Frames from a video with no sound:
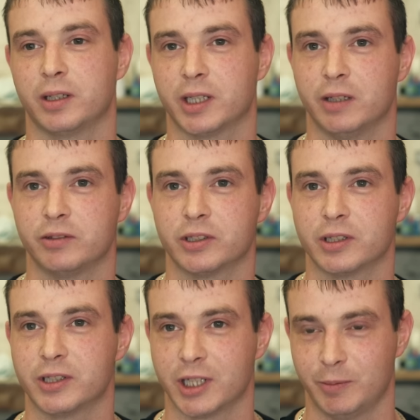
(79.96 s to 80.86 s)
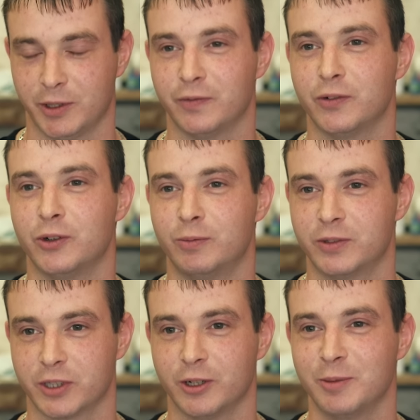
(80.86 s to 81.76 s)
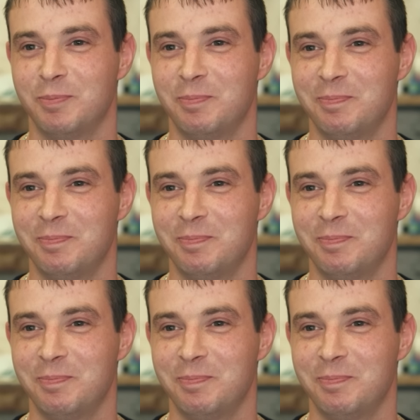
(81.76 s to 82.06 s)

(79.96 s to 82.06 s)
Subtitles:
that garage is going to take me on full time.